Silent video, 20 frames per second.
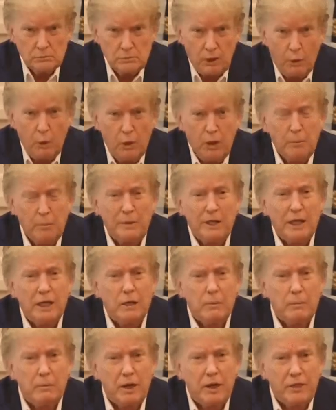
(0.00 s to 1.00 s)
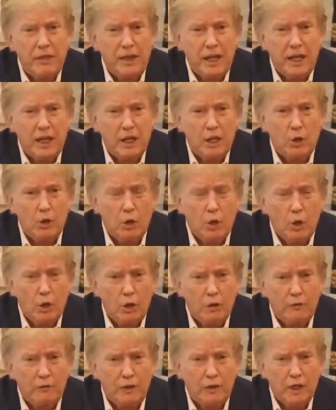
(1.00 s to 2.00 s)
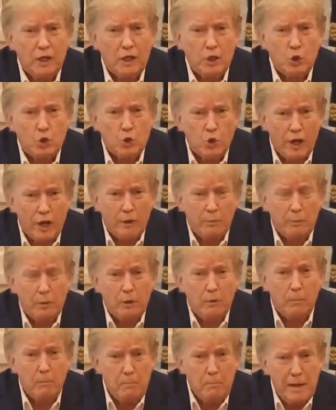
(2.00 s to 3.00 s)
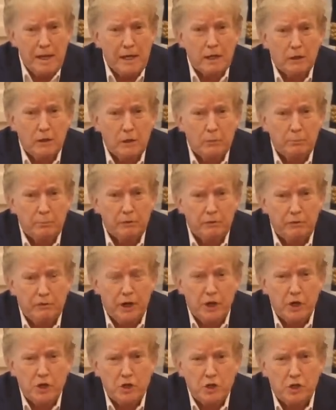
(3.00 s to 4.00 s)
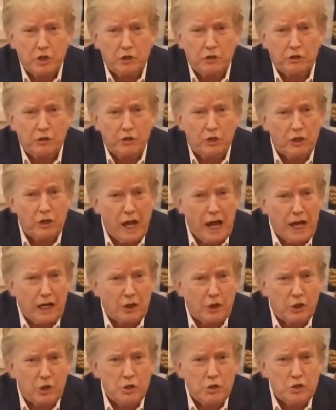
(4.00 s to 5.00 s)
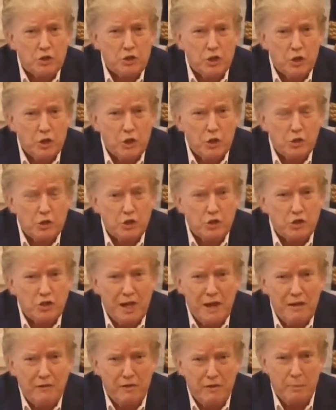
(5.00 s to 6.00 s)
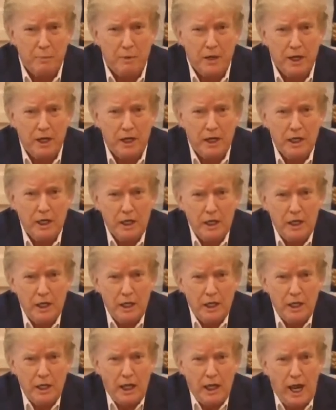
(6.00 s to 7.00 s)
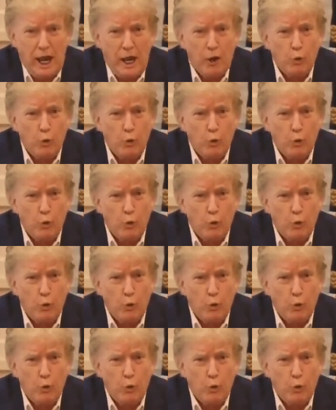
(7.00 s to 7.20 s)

Donald Trump has encouraged states to reopen as they see fit, but the U S so far has lagged in providing the tools that were needed to do that safely,